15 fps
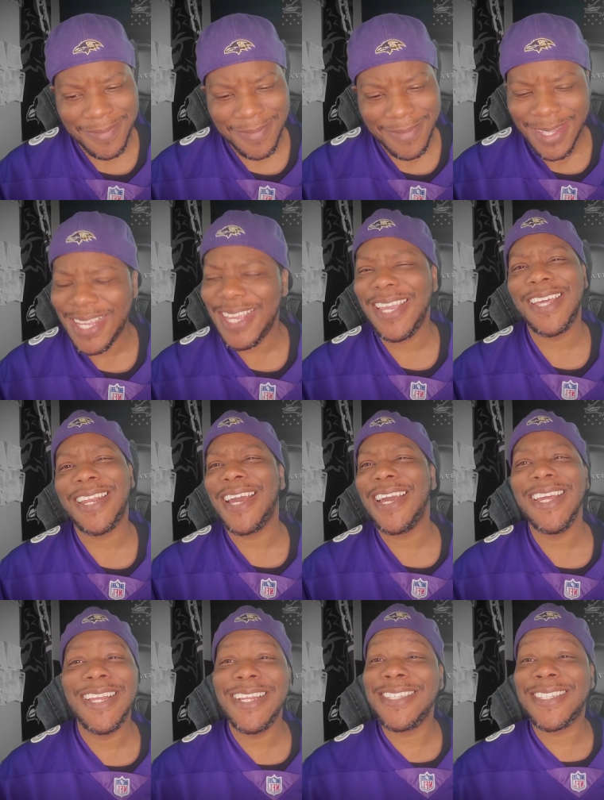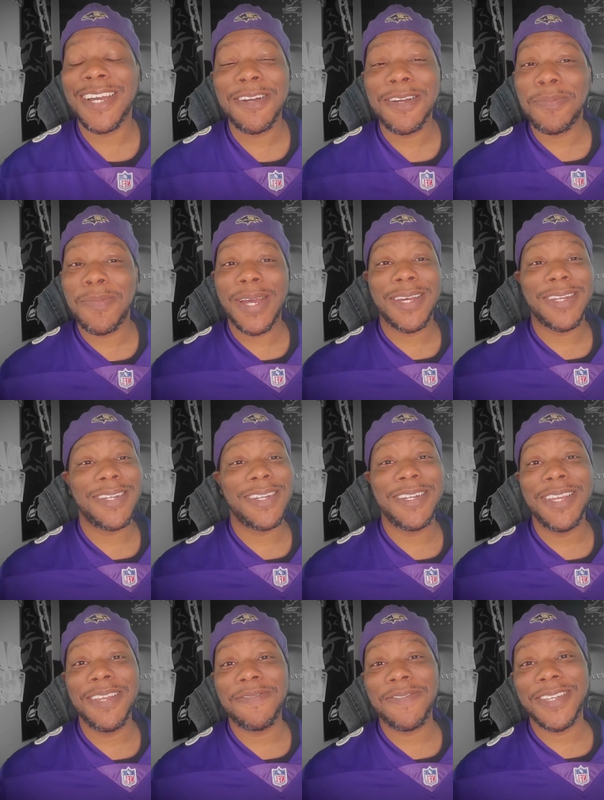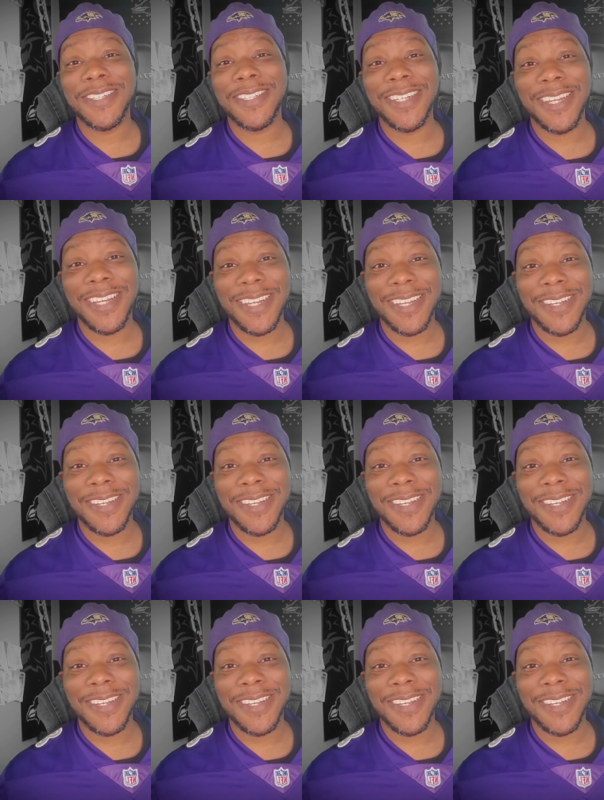then I ain't talk about the defense yet.